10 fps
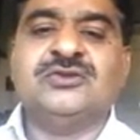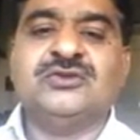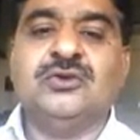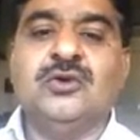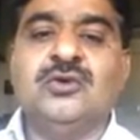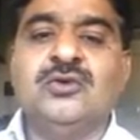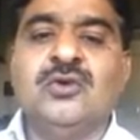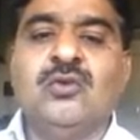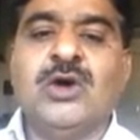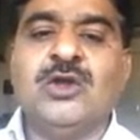so
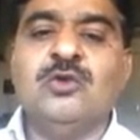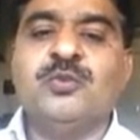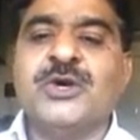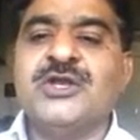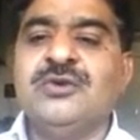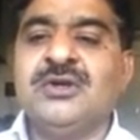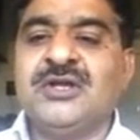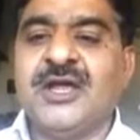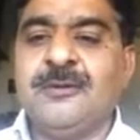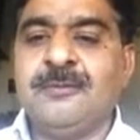volume per unit
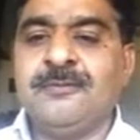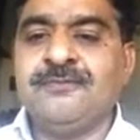time,